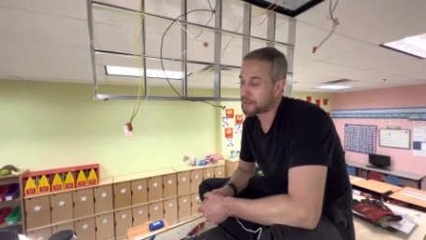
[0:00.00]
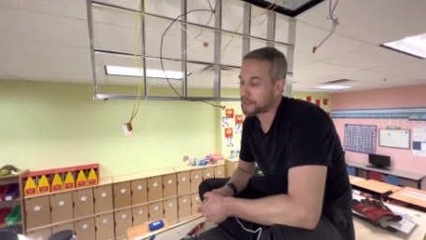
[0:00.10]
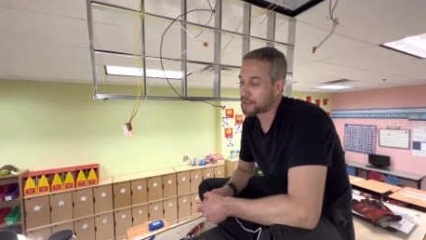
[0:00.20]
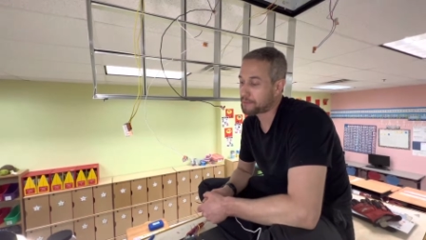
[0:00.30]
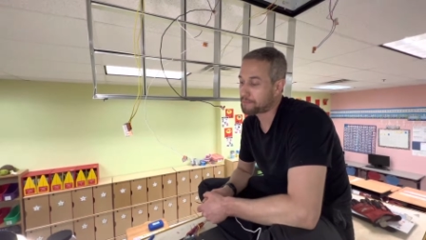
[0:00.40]

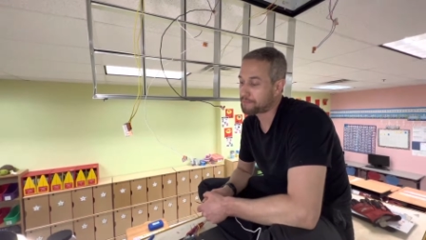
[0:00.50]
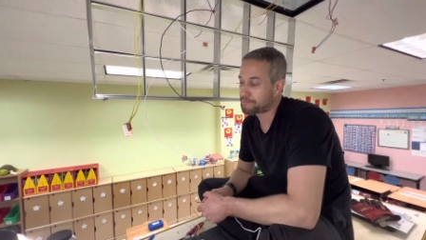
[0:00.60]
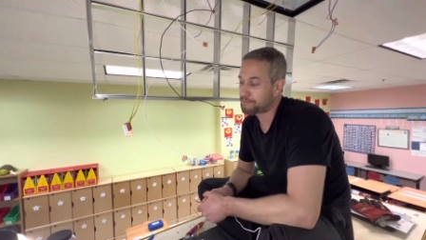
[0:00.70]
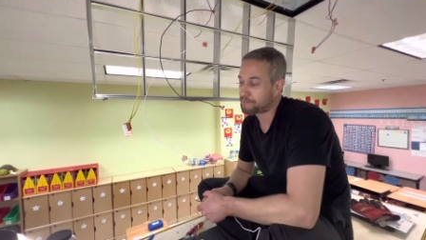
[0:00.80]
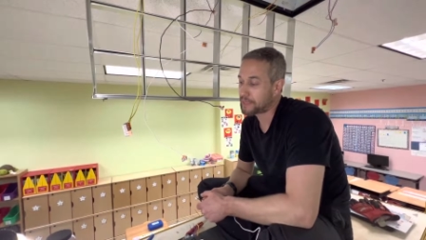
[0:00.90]
uh,
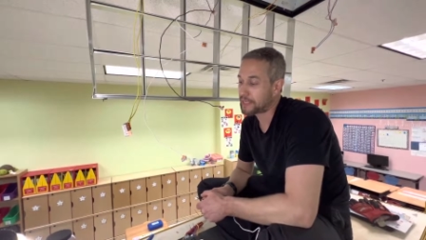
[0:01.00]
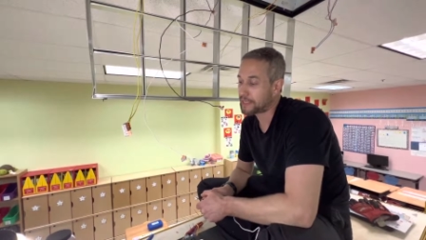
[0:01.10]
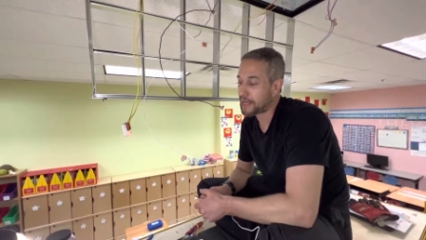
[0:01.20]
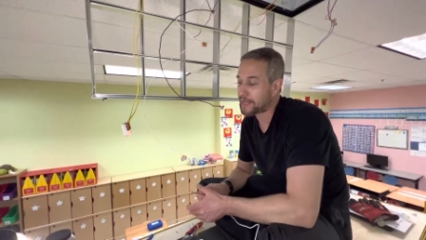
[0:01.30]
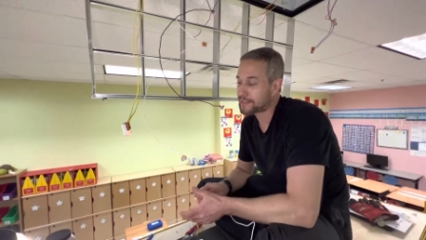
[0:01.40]

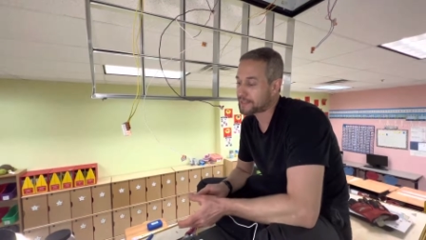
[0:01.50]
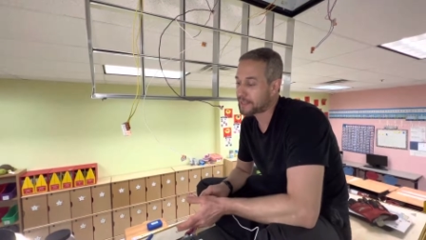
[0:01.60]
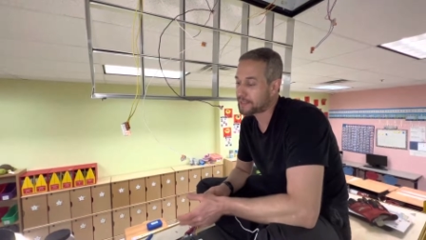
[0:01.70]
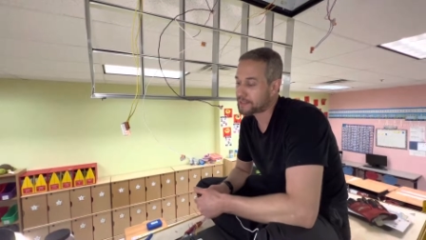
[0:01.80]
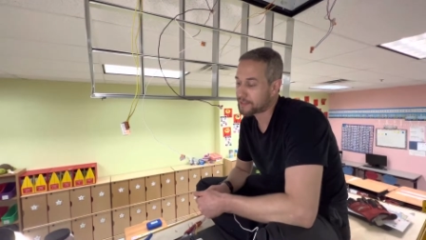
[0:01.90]
being
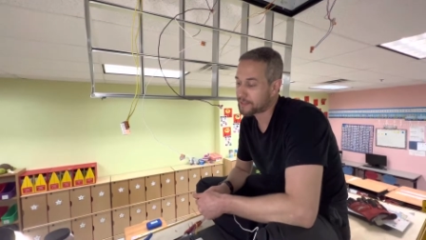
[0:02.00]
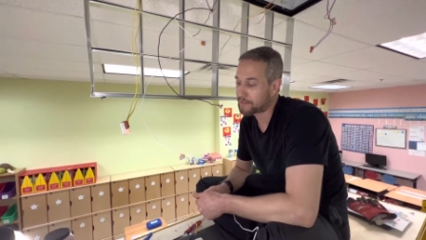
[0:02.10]
extinct.